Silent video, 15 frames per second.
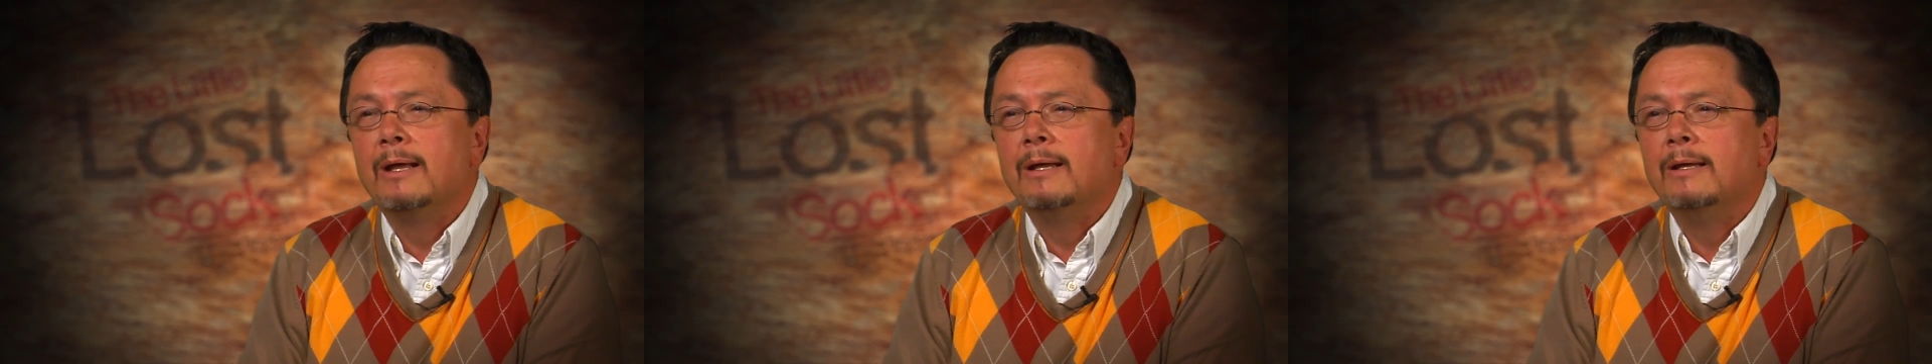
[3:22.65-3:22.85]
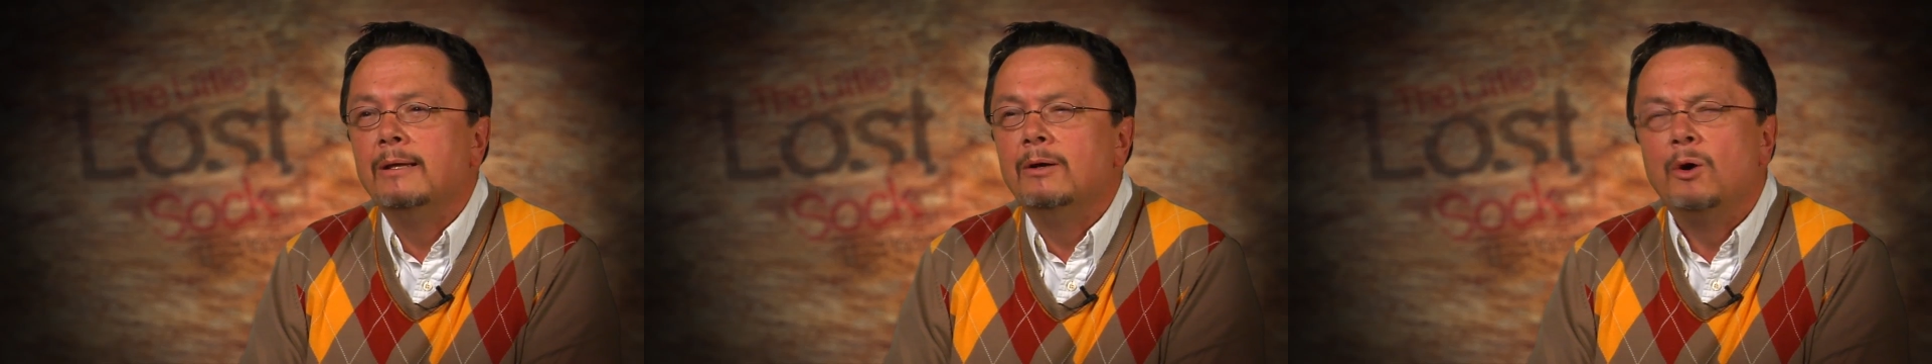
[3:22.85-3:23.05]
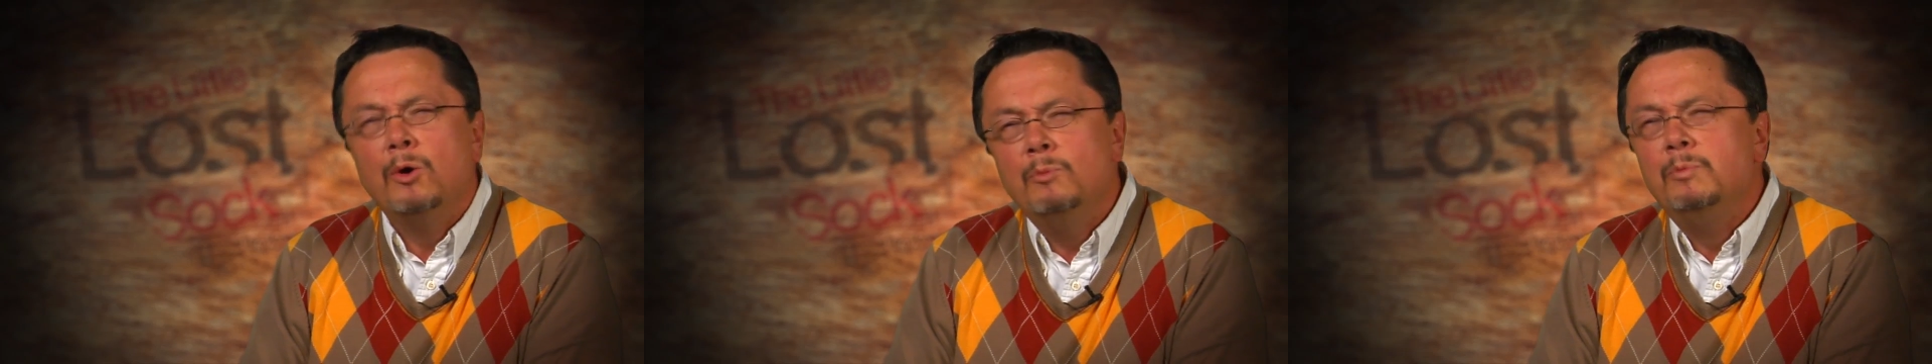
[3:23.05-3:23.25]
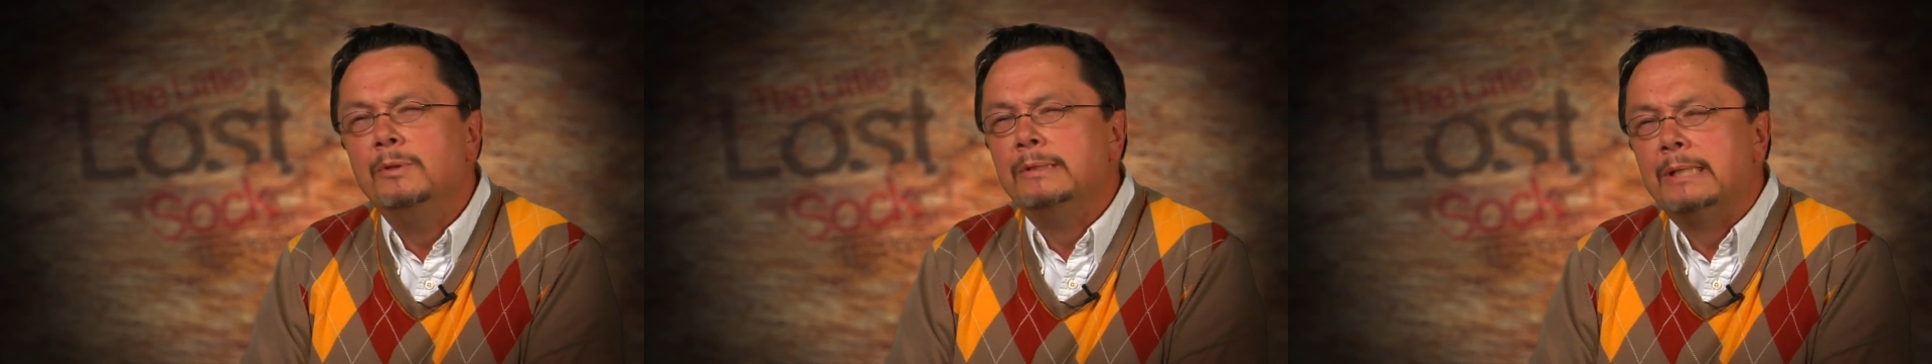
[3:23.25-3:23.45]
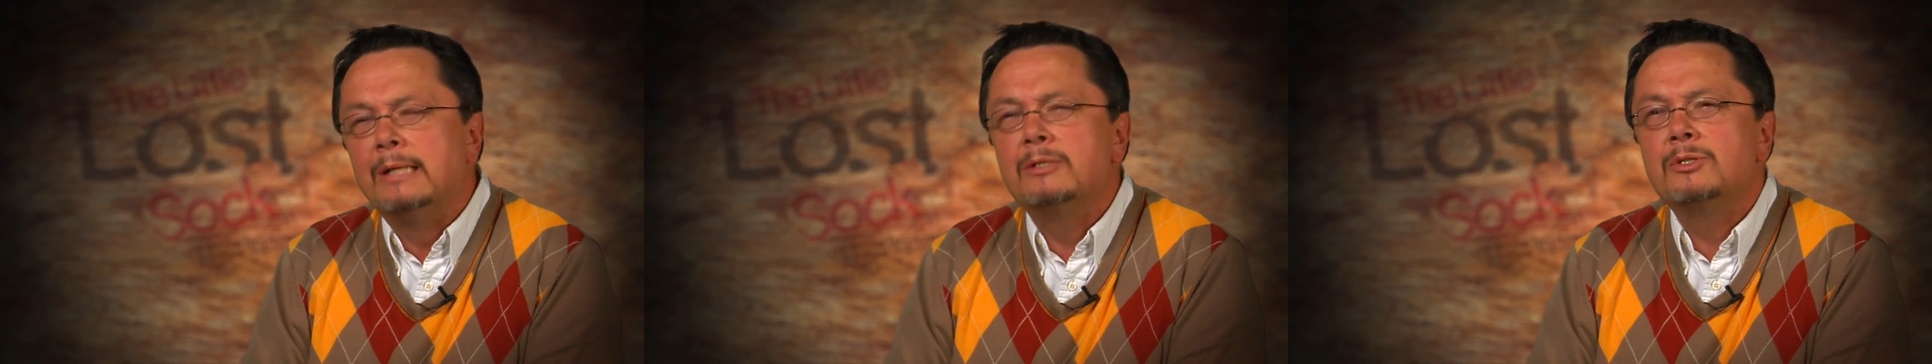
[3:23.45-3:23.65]
I hope
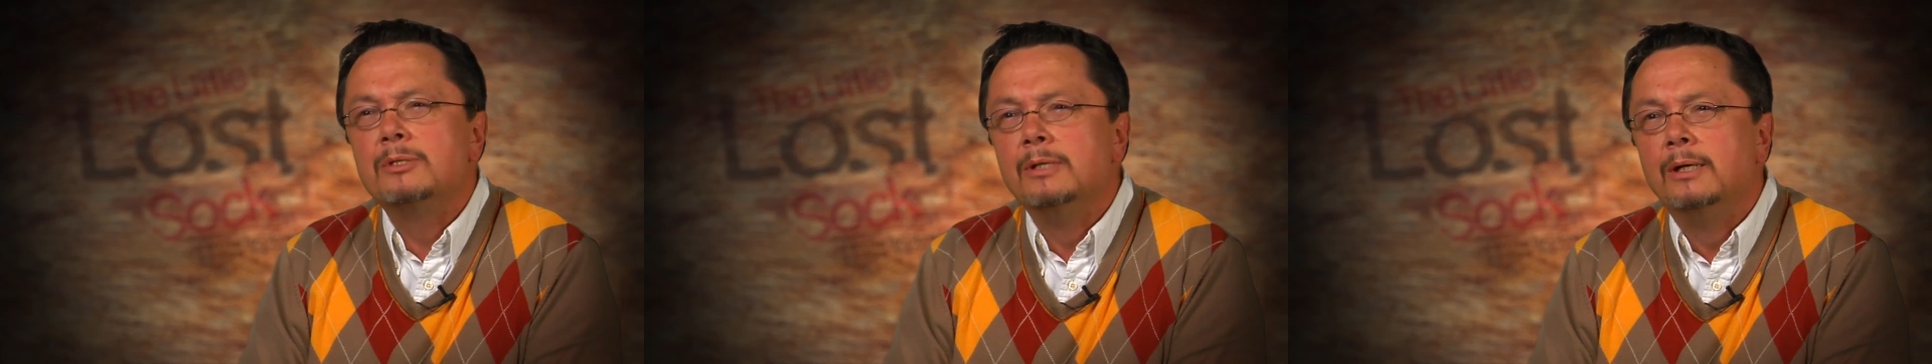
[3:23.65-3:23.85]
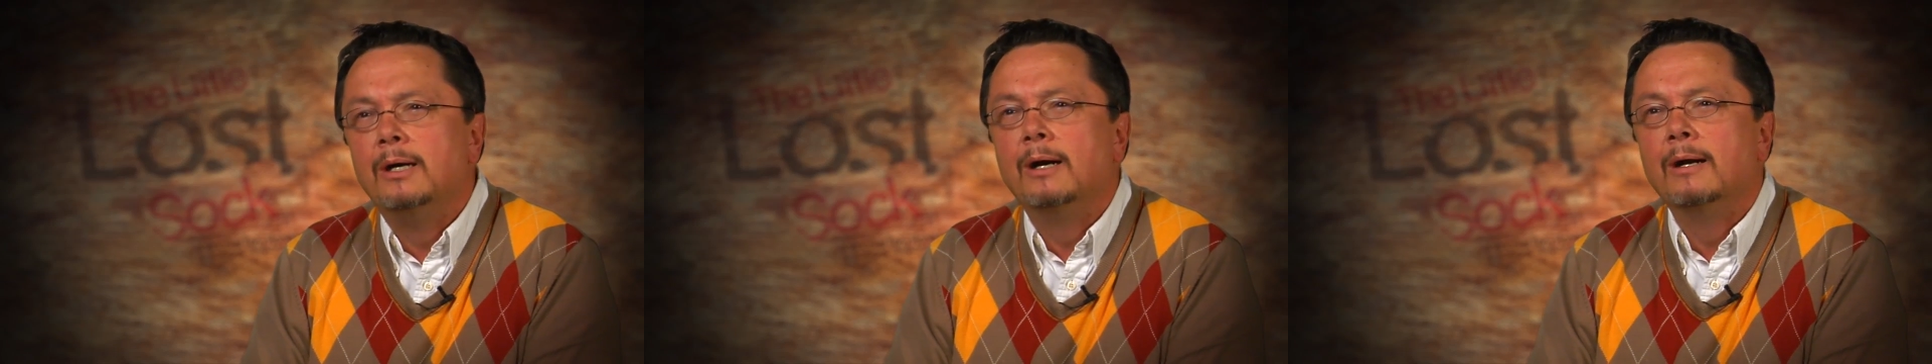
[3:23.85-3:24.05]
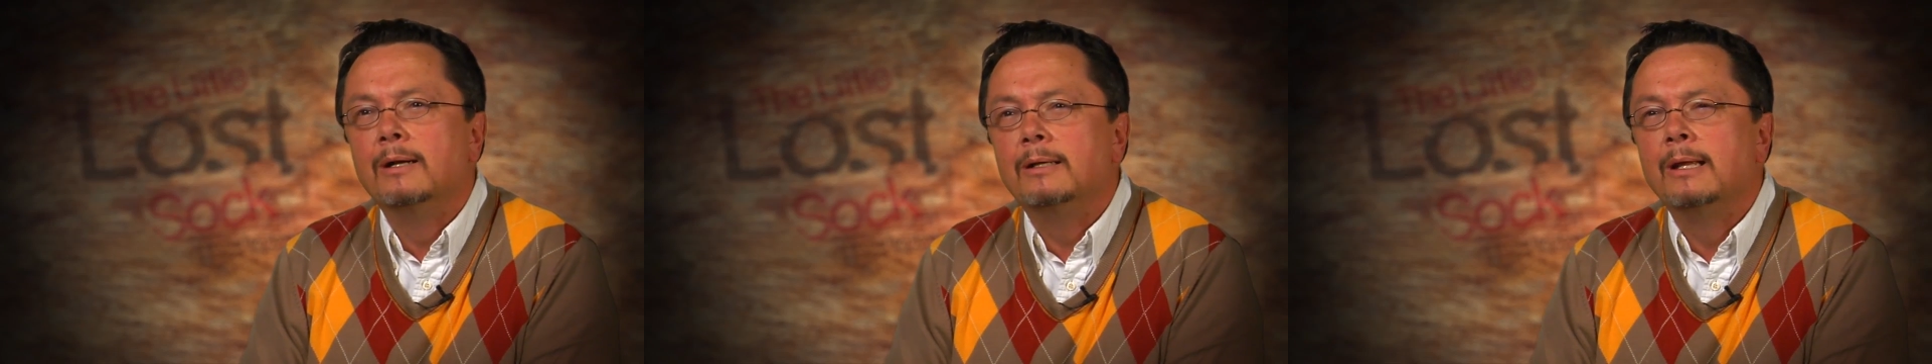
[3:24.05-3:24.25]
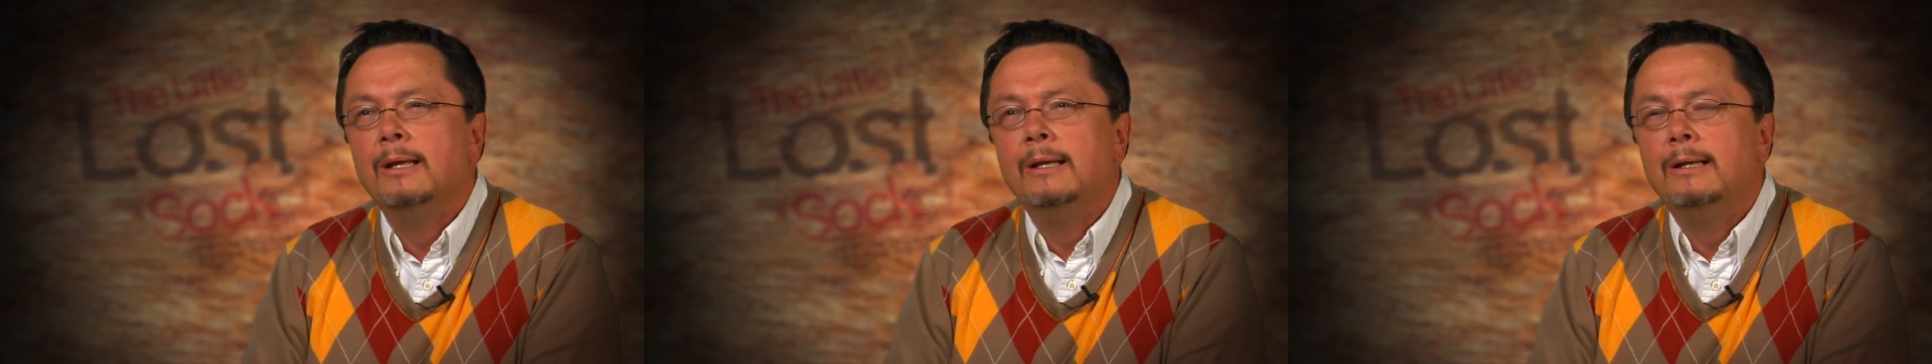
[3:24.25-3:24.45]
will touch the heart